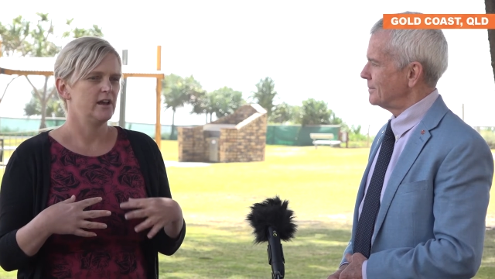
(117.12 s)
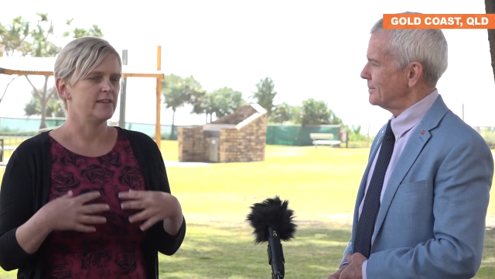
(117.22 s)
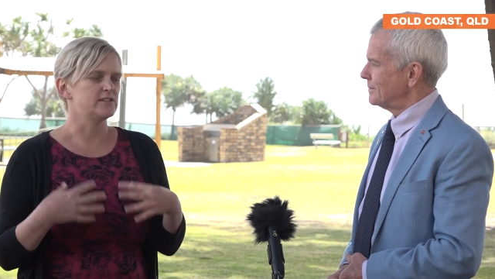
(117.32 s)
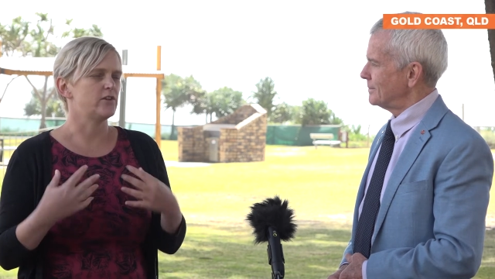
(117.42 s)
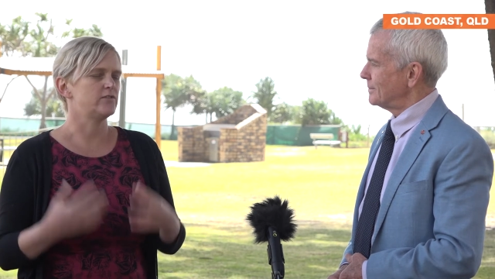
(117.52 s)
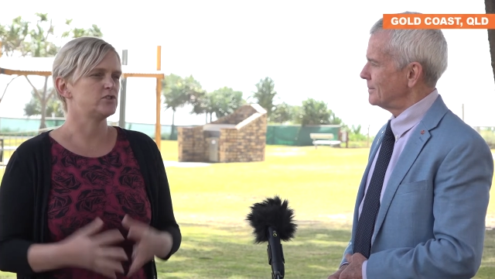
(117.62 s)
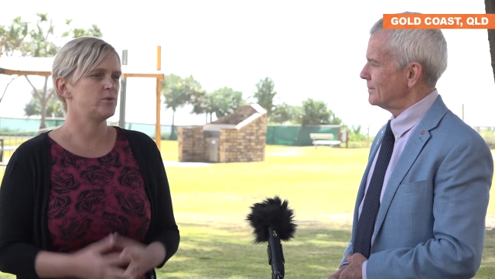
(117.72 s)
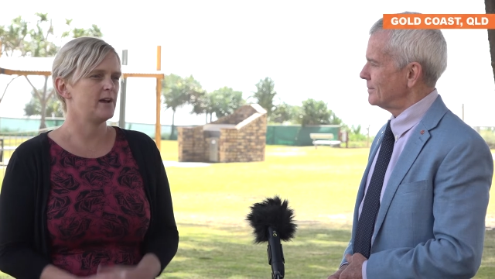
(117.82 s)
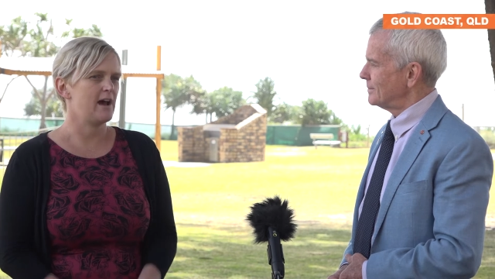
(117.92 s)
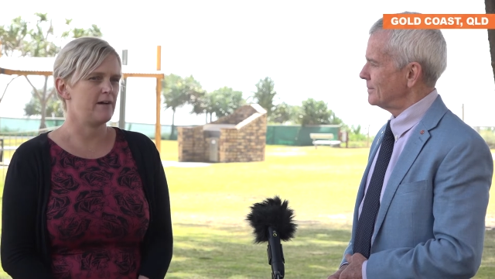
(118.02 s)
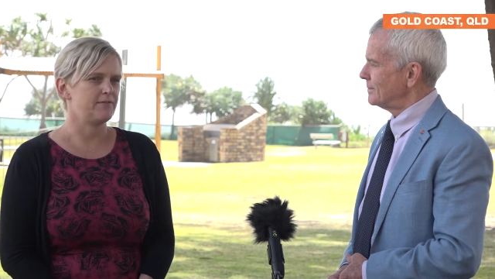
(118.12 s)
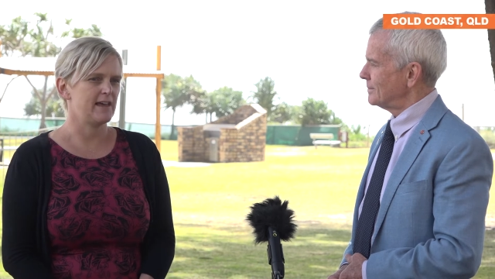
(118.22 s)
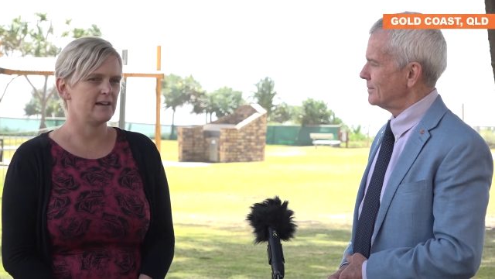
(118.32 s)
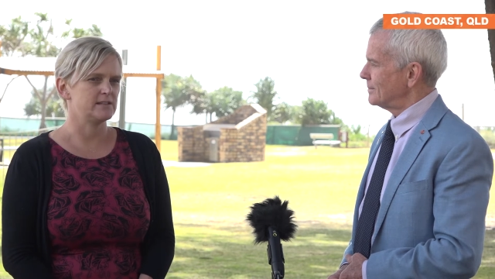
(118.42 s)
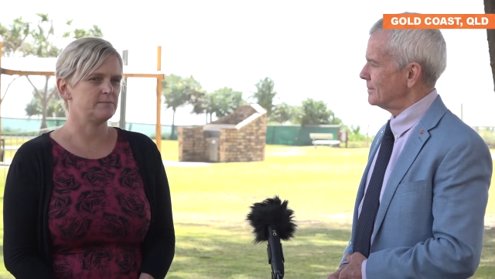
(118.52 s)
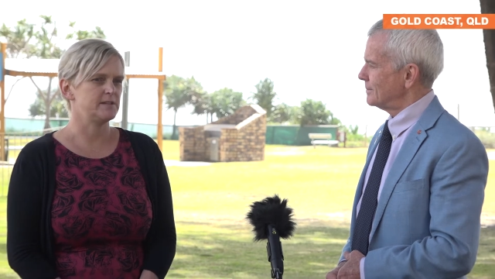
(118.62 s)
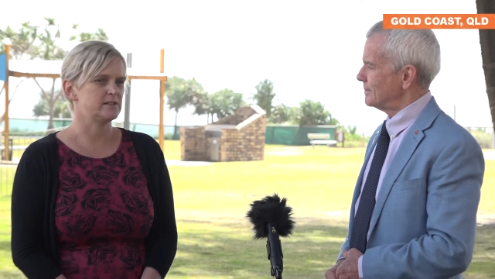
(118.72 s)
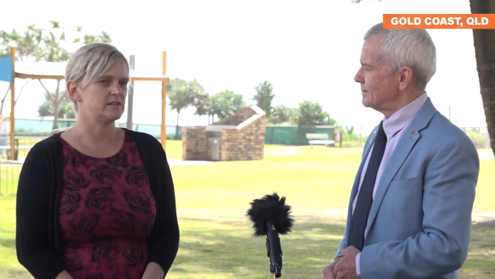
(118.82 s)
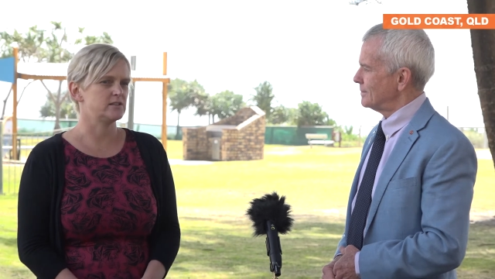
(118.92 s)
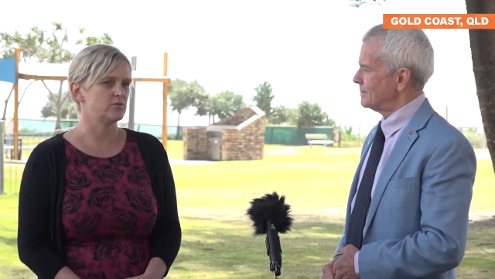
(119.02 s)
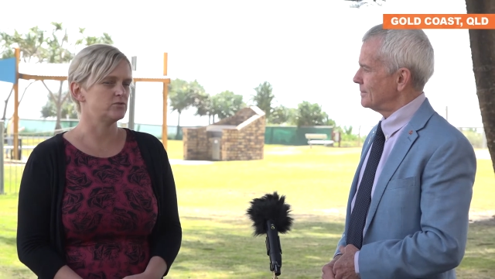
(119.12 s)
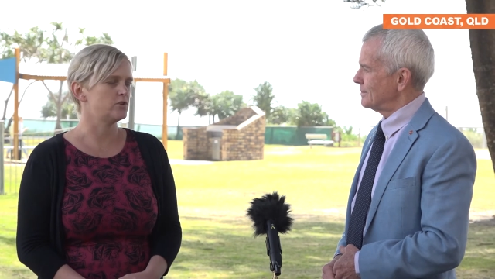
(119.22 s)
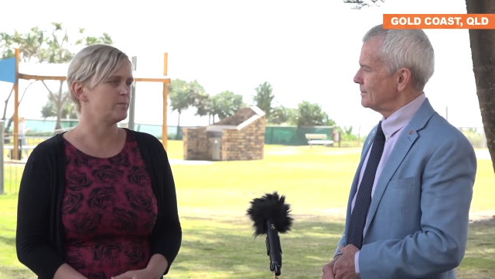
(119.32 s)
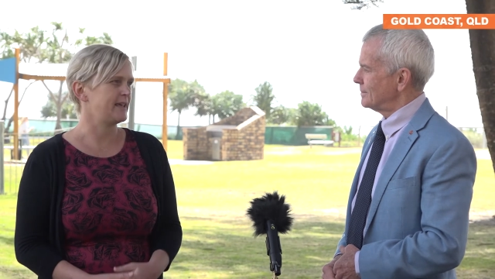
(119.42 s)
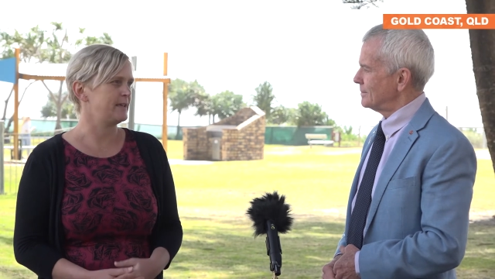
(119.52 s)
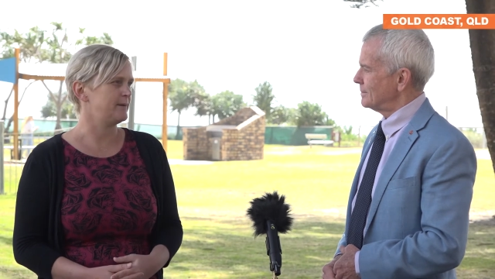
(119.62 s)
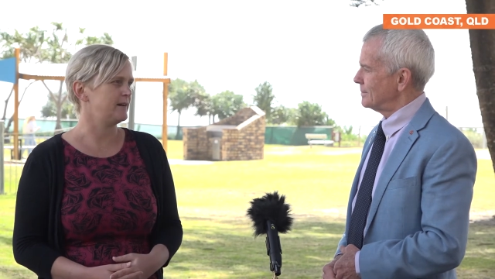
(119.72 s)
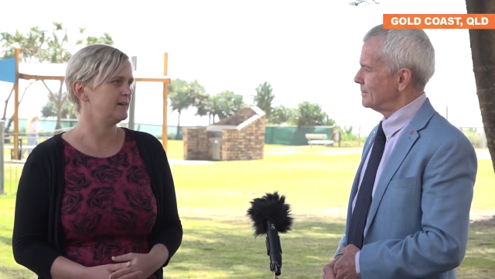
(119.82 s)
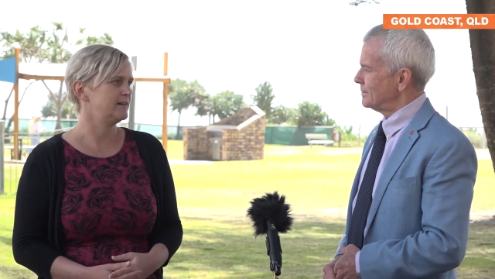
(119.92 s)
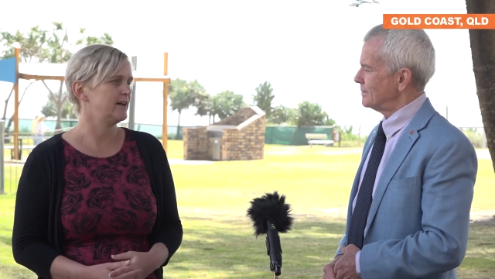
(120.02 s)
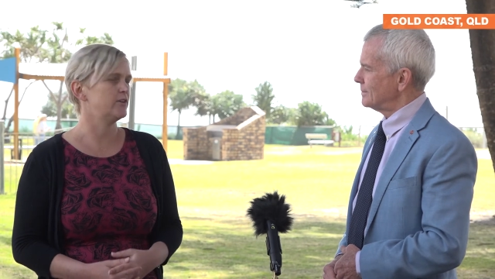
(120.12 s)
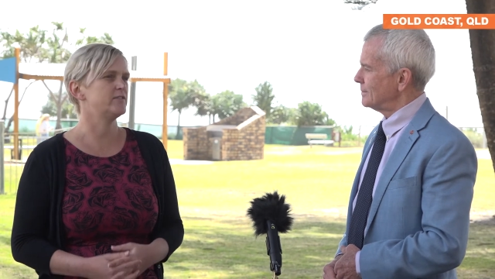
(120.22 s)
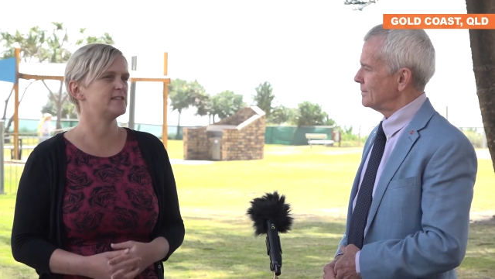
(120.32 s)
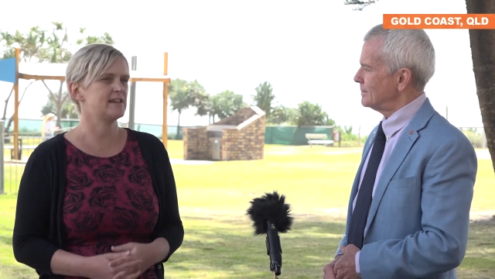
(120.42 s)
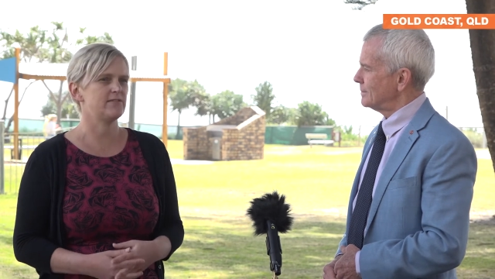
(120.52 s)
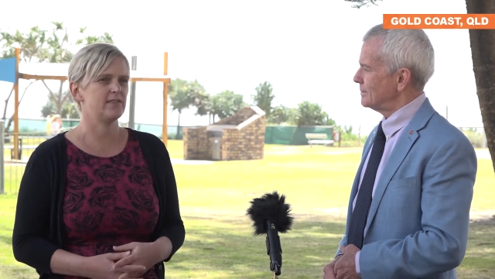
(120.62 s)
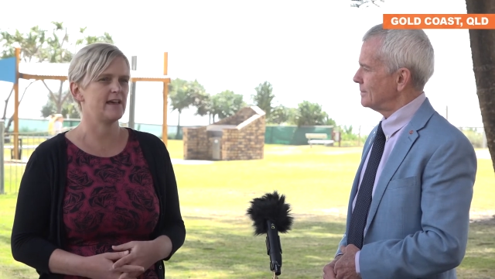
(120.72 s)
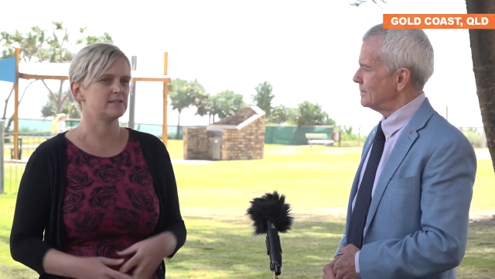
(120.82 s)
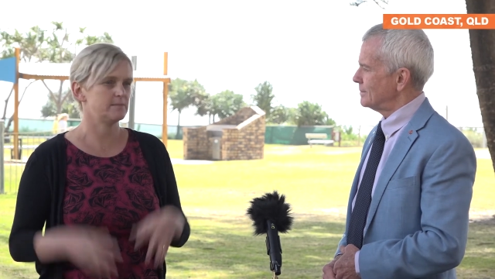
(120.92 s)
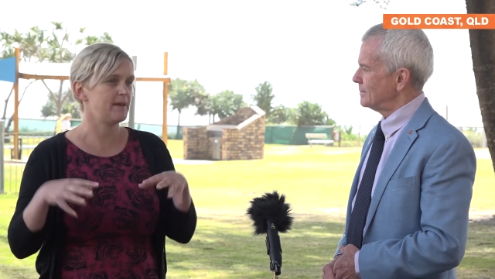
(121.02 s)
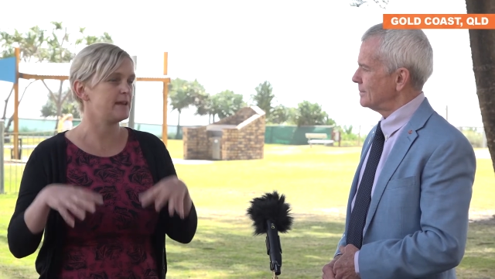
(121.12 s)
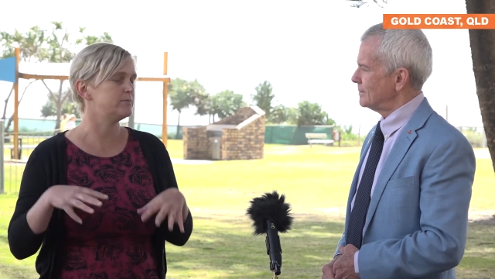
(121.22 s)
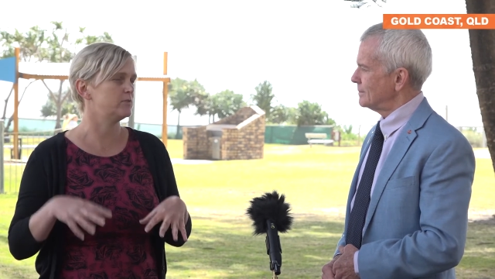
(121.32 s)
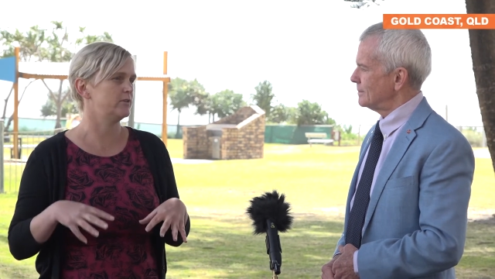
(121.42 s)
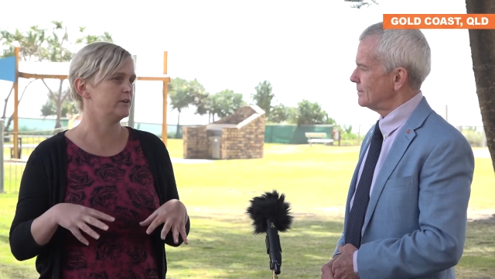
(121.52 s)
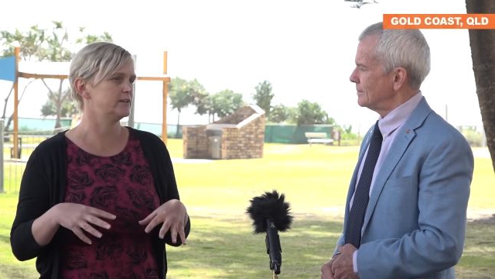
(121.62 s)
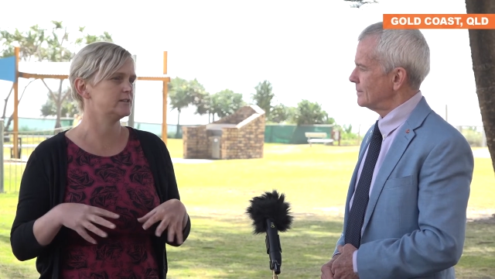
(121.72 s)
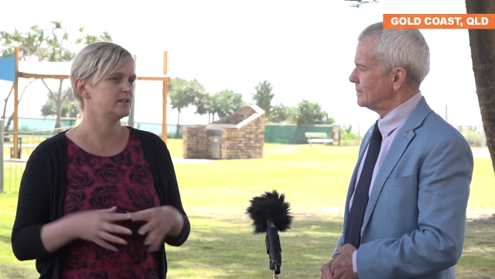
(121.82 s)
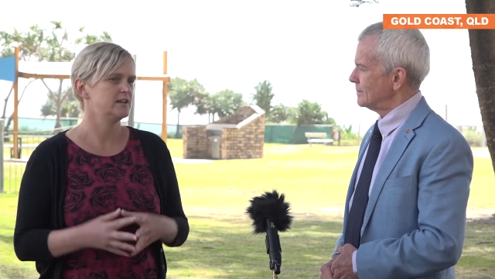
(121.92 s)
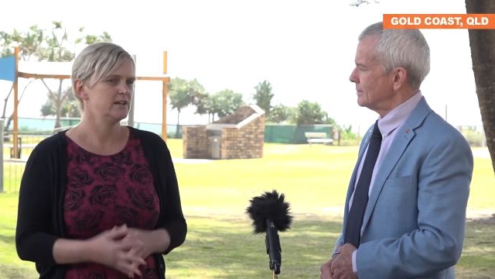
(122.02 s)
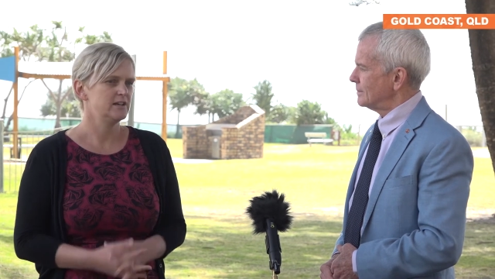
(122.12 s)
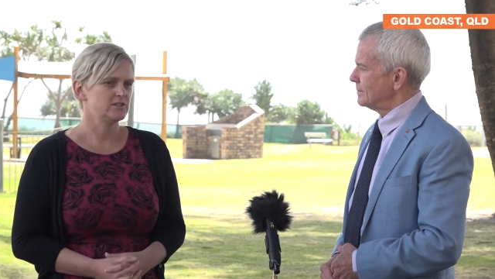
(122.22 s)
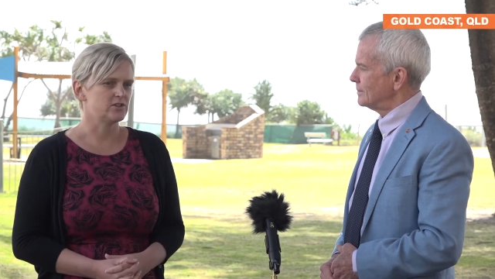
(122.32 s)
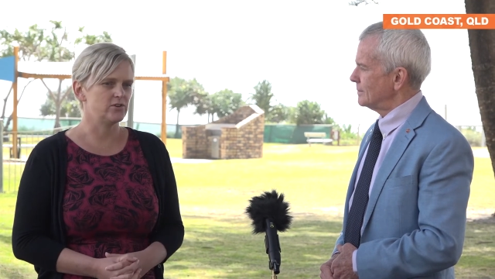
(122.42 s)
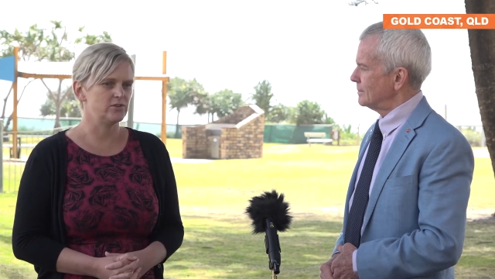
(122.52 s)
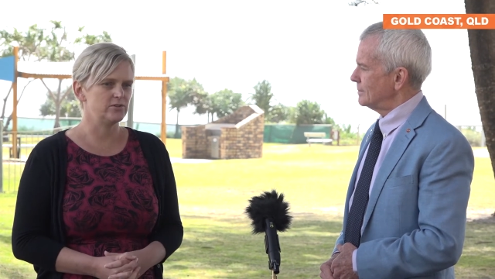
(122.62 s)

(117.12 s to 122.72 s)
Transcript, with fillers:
Speaker 1: there's over two and a half thousand businesses on JobKeeper and over seven thousand people on it. So